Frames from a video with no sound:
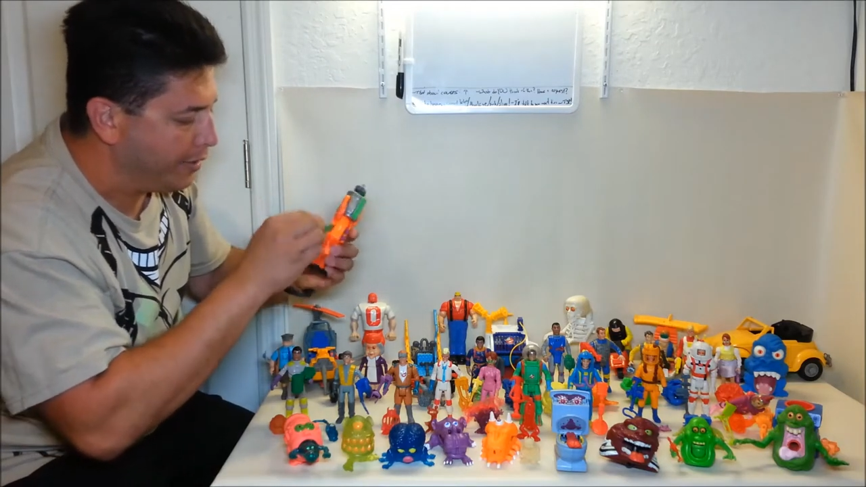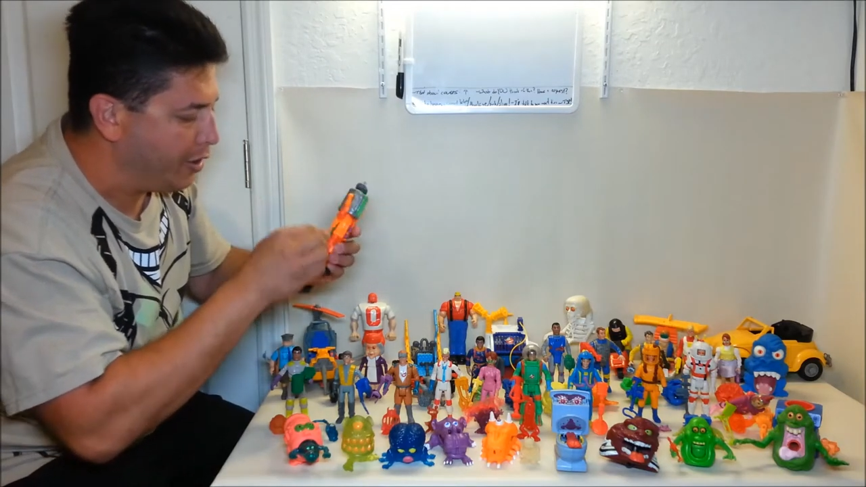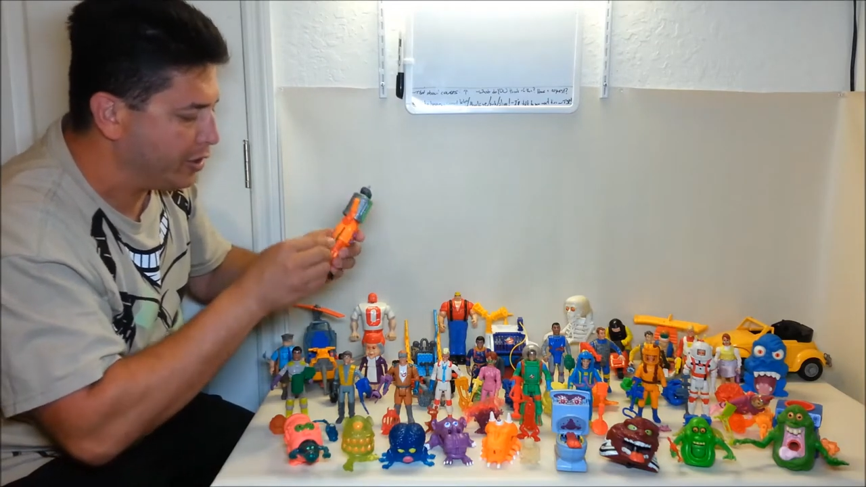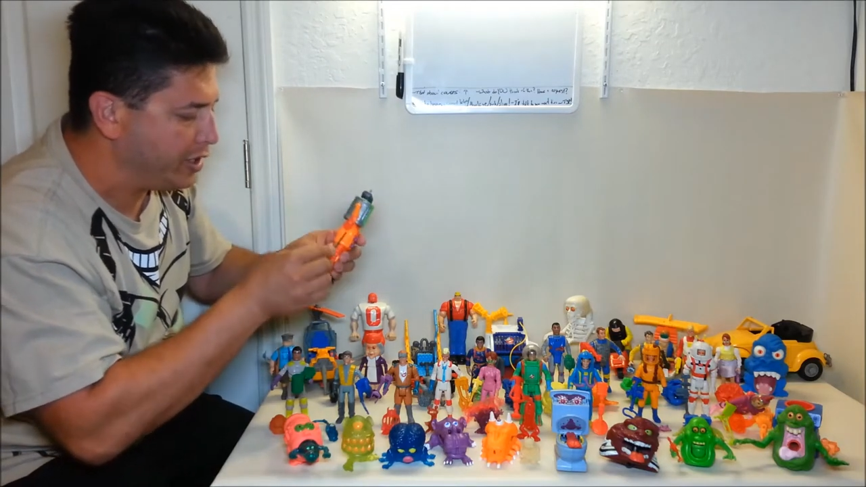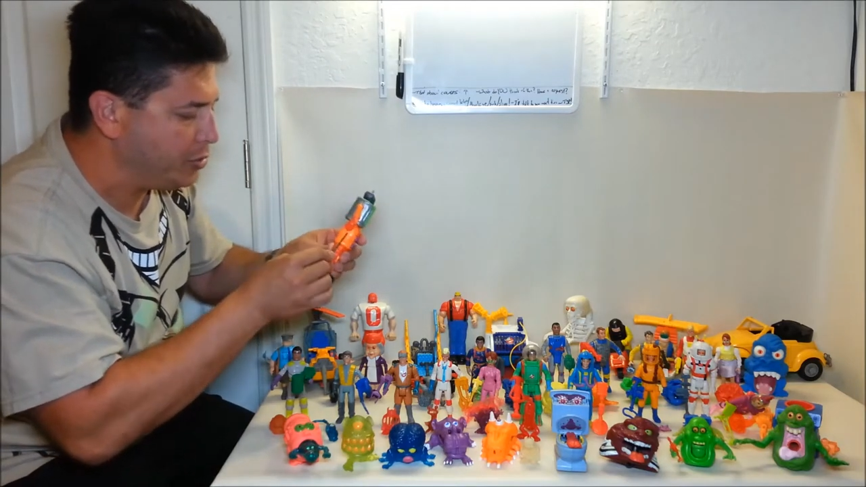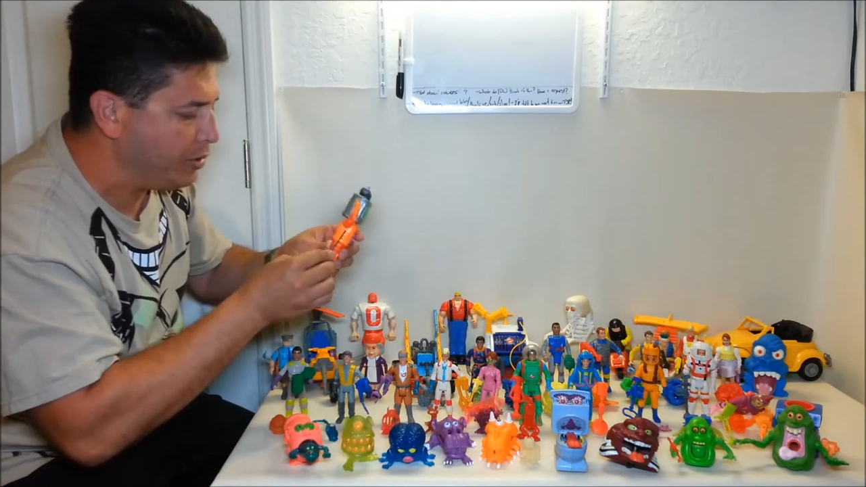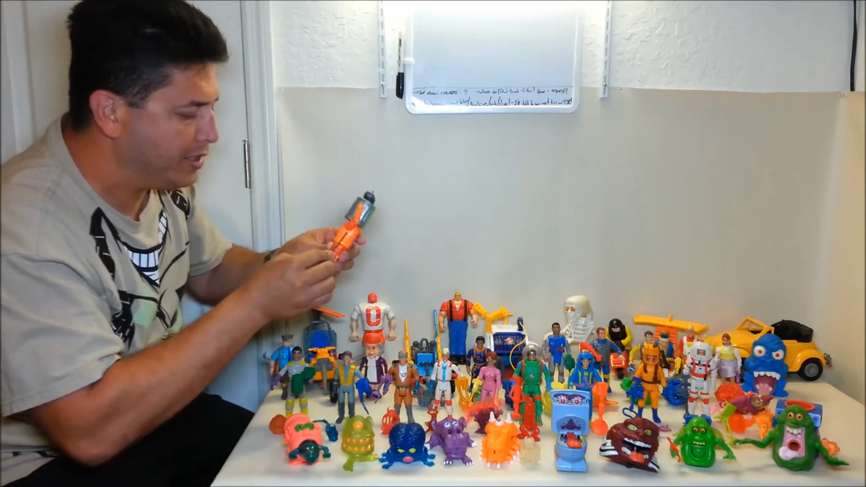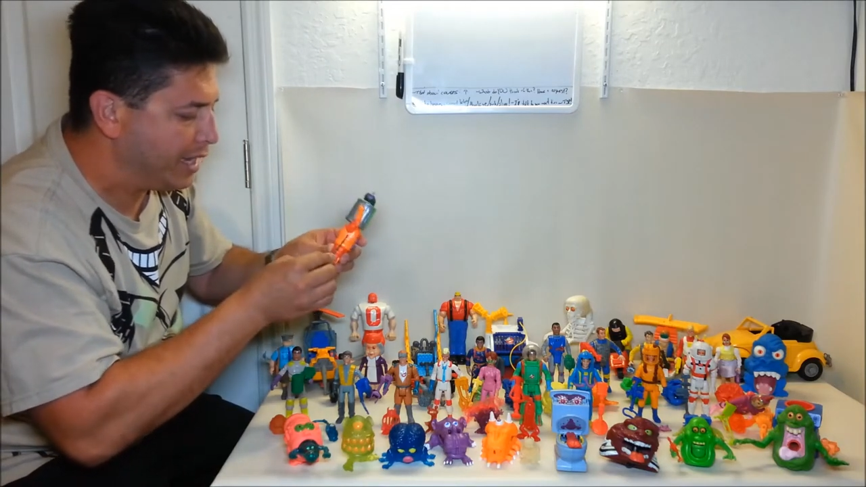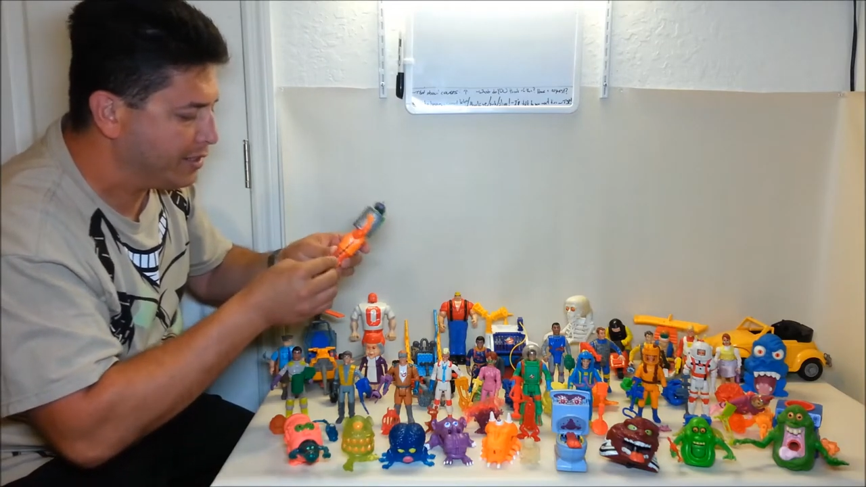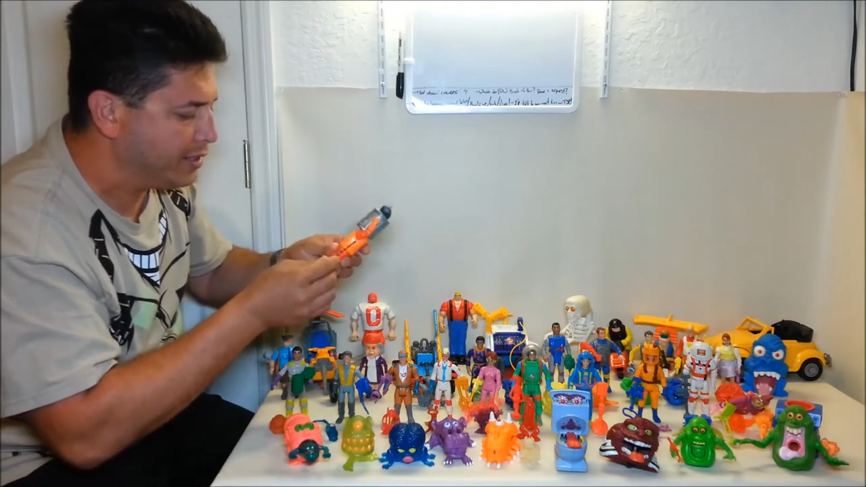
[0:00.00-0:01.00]
in there because these
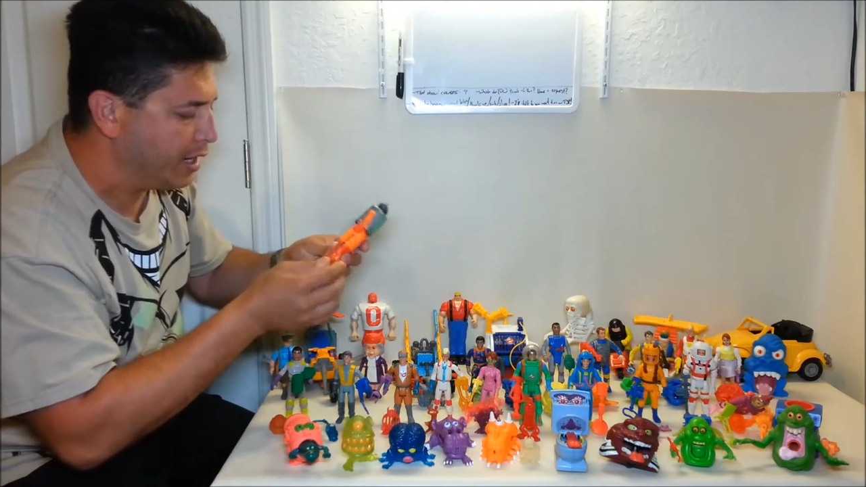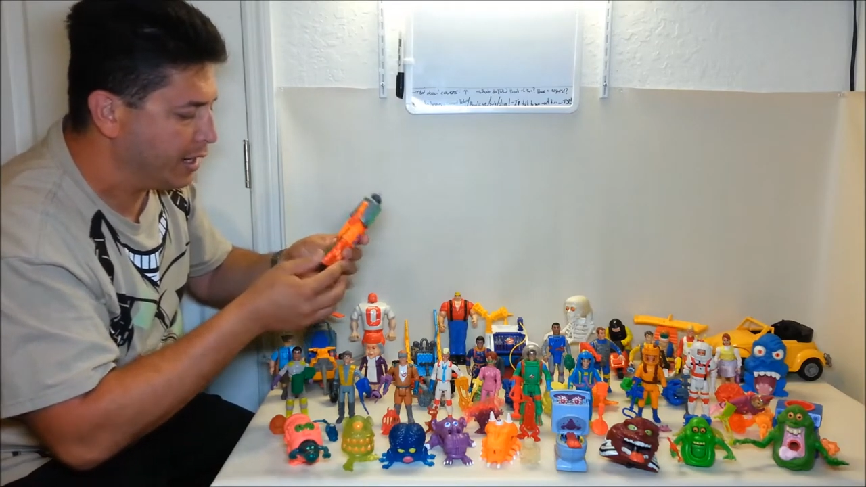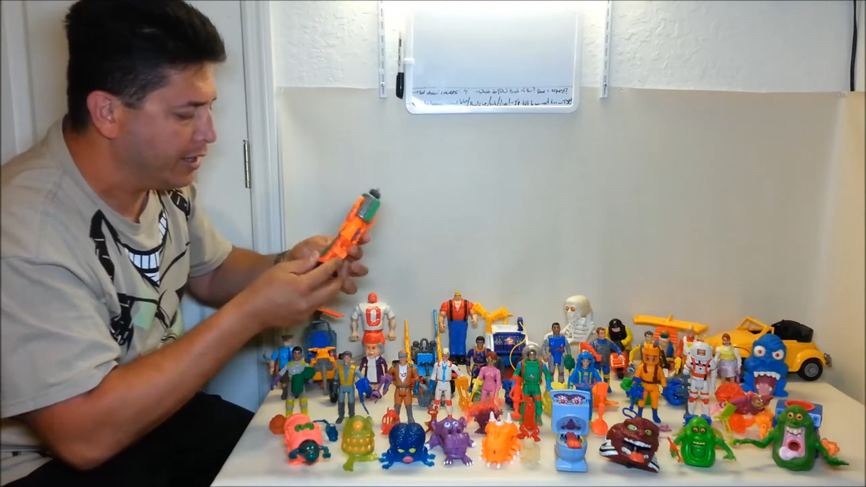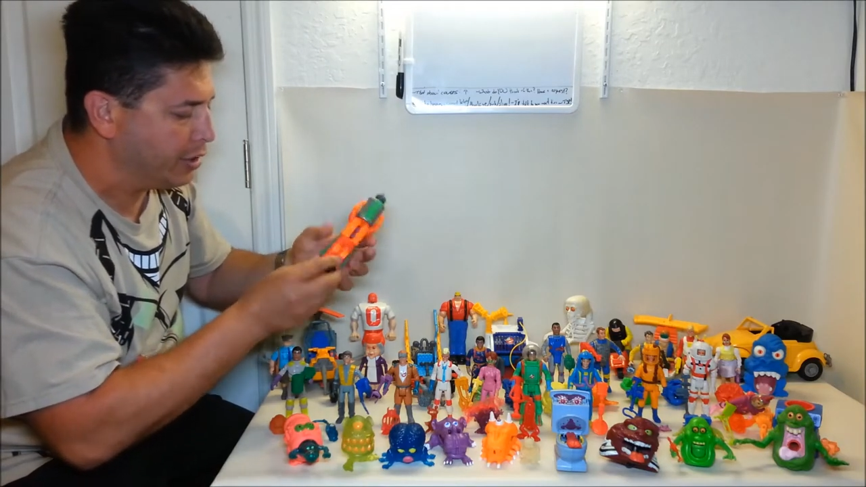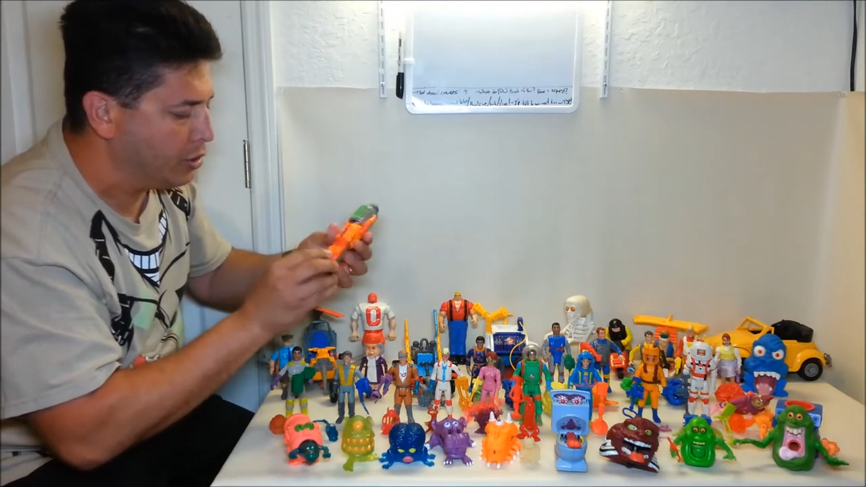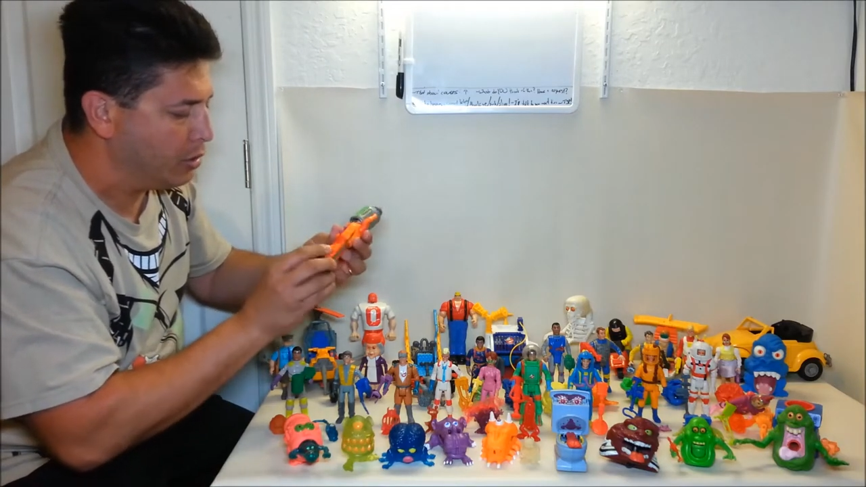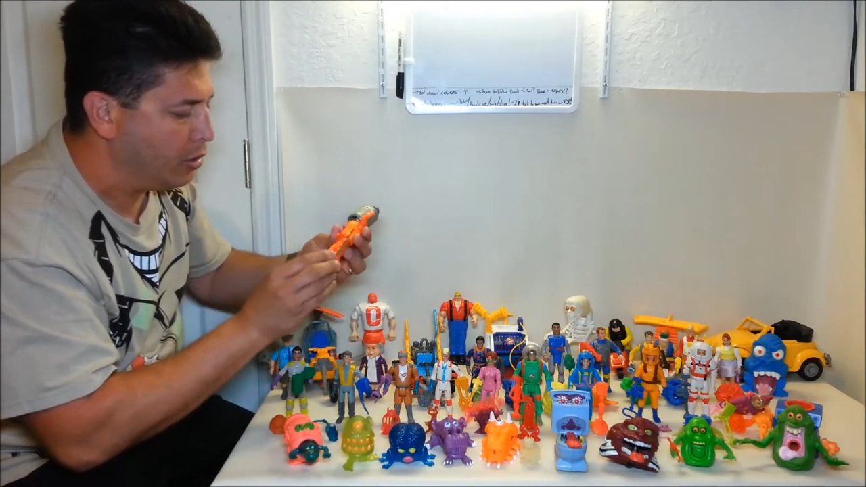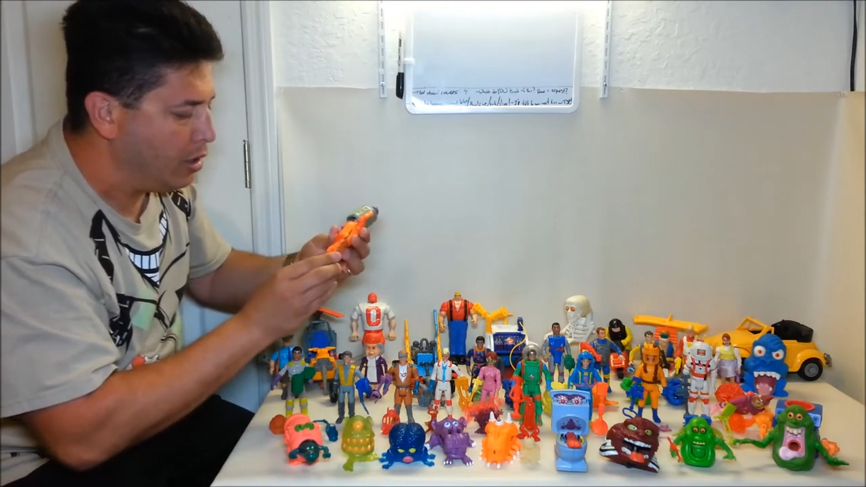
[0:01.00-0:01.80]
wings get stuck in there. So